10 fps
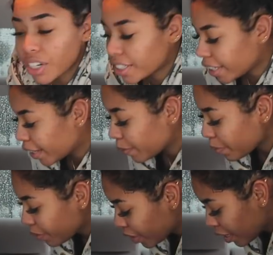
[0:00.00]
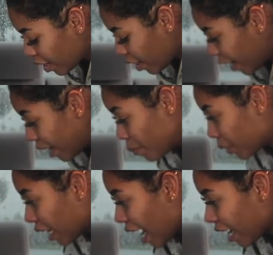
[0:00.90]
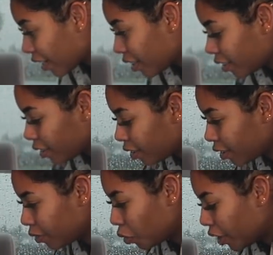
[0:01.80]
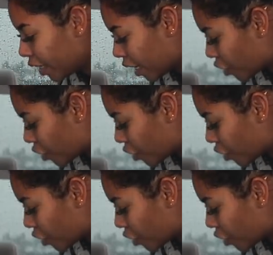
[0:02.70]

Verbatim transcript: car seat in black. Well, it's